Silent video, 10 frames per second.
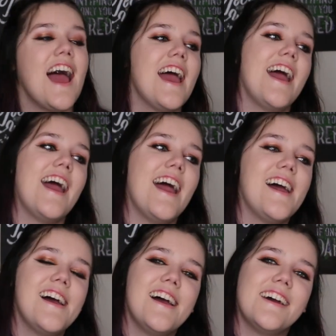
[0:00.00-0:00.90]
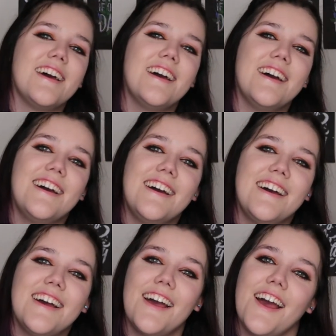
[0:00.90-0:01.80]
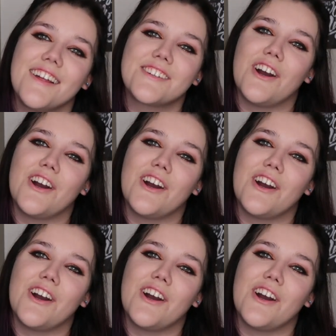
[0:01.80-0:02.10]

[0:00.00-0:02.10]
And